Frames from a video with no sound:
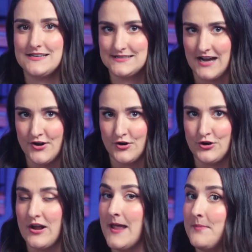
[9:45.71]
Decide on
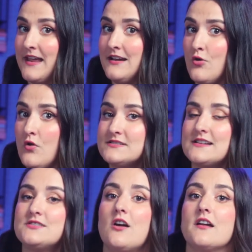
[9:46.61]
your campaign goals
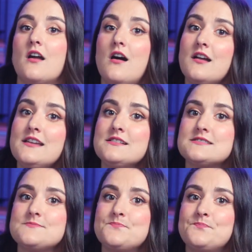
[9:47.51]
and target audience,